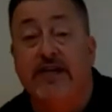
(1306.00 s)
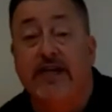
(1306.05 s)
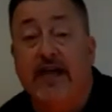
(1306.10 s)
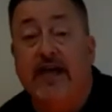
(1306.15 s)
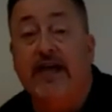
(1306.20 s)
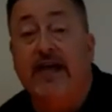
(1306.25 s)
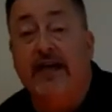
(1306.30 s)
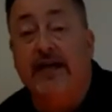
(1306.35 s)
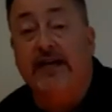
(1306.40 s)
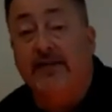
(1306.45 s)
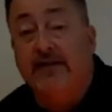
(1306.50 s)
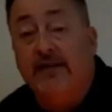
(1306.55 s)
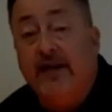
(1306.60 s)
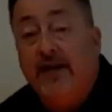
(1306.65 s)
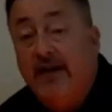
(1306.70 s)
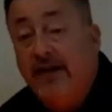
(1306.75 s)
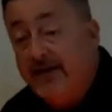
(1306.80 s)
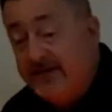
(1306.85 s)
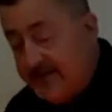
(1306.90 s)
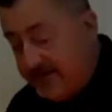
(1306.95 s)
and
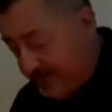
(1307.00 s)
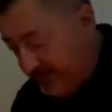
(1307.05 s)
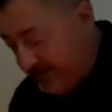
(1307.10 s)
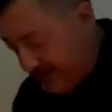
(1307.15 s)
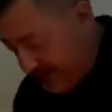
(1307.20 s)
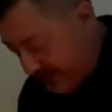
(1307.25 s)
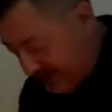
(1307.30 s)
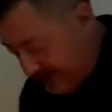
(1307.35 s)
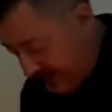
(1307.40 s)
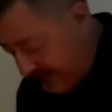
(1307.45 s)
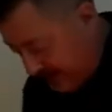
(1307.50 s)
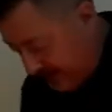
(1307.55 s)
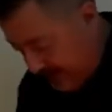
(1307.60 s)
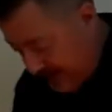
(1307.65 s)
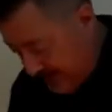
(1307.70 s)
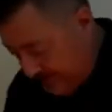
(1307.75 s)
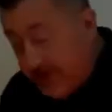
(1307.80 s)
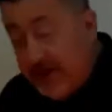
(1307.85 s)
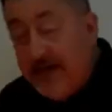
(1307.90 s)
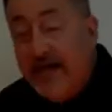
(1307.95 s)
seal it
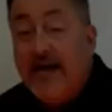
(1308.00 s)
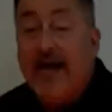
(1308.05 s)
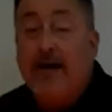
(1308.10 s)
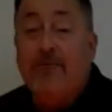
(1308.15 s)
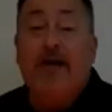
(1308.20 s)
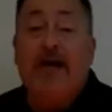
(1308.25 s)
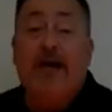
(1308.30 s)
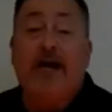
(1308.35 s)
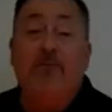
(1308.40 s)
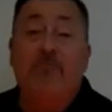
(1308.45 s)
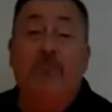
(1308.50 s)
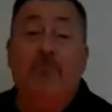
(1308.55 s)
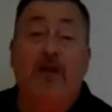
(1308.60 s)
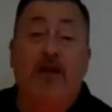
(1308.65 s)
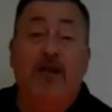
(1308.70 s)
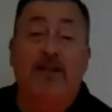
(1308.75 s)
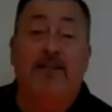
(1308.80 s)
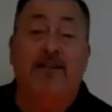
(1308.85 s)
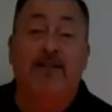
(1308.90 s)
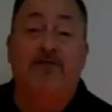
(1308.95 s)
up. I'm going to
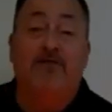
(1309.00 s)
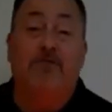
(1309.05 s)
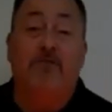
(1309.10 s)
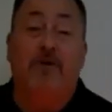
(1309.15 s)
unplug this for a